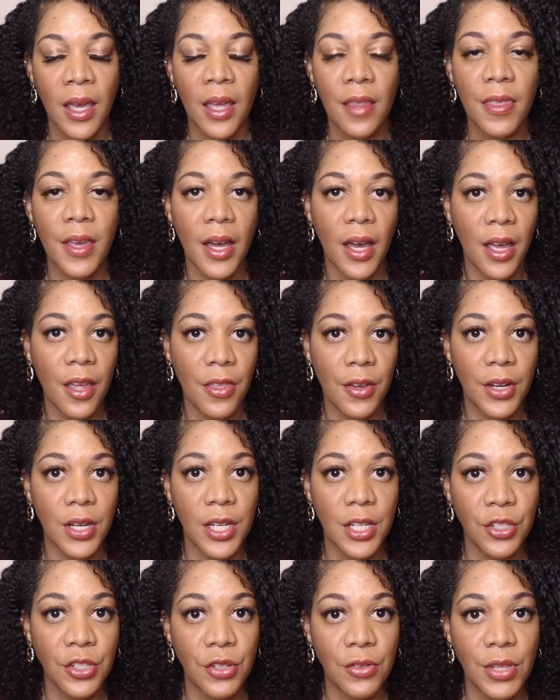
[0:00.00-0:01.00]
The other
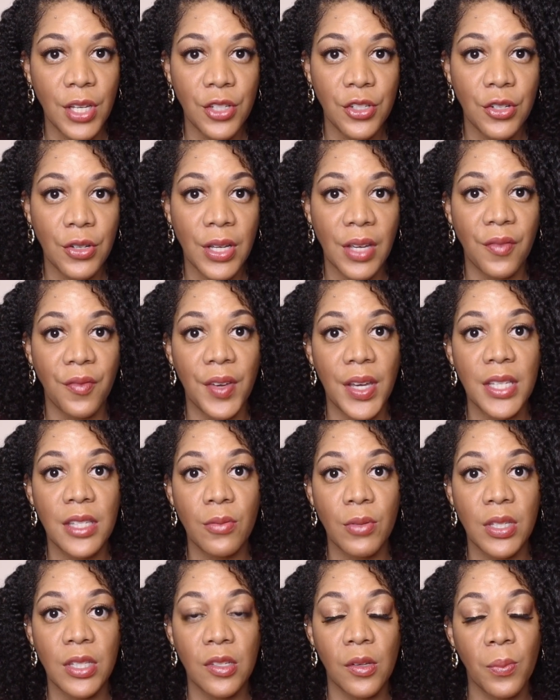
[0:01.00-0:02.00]
issue that you can face
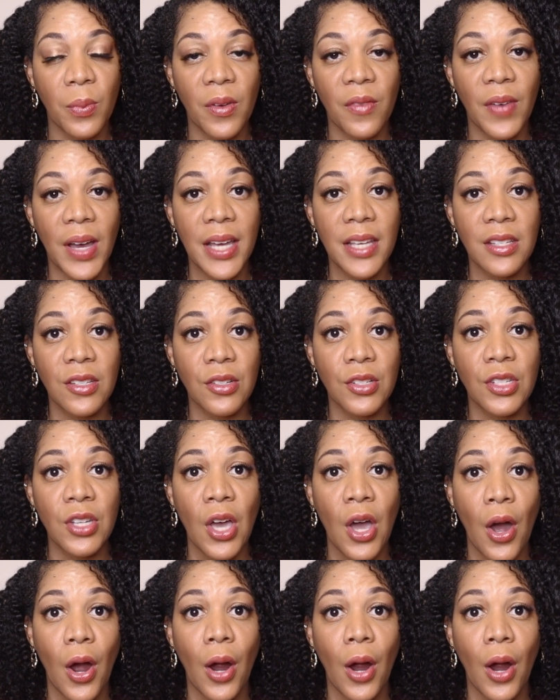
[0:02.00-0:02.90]
with supervisors